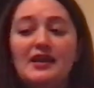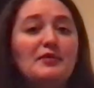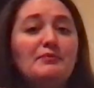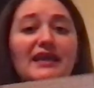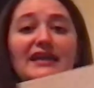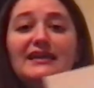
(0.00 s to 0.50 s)

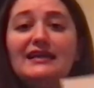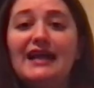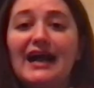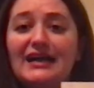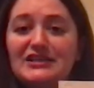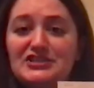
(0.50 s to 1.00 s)
making
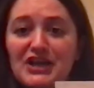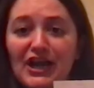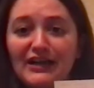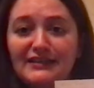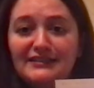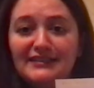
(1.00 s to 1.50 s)
hot
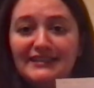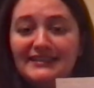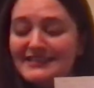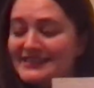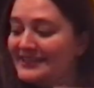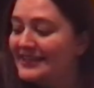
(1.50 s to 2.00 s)

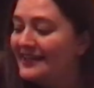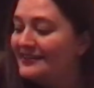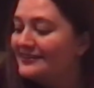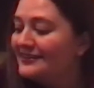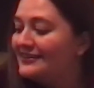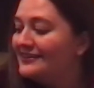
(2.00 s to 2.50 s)
chocolate
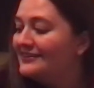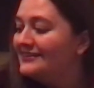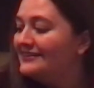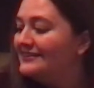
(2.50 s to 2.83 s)
together,